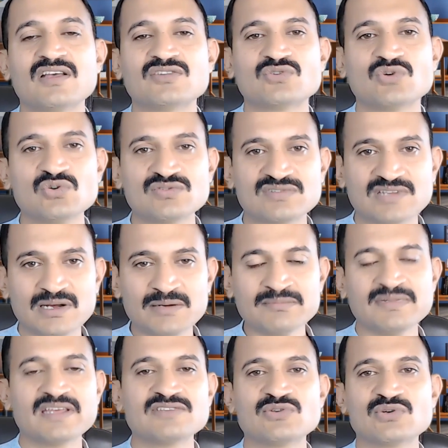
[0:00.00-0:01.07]
So
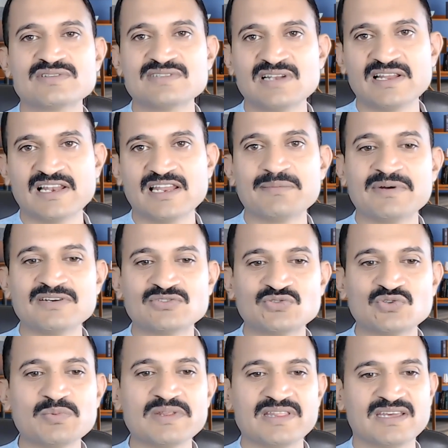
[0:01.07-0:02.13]
some educational element
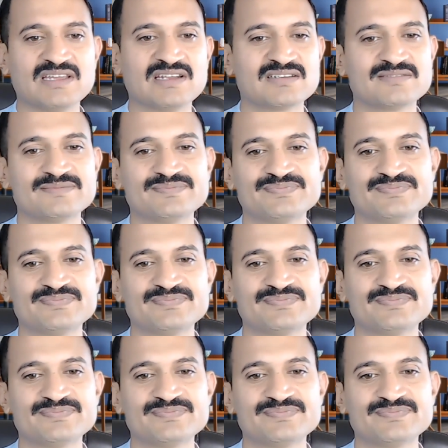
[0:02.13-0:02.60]
should be there.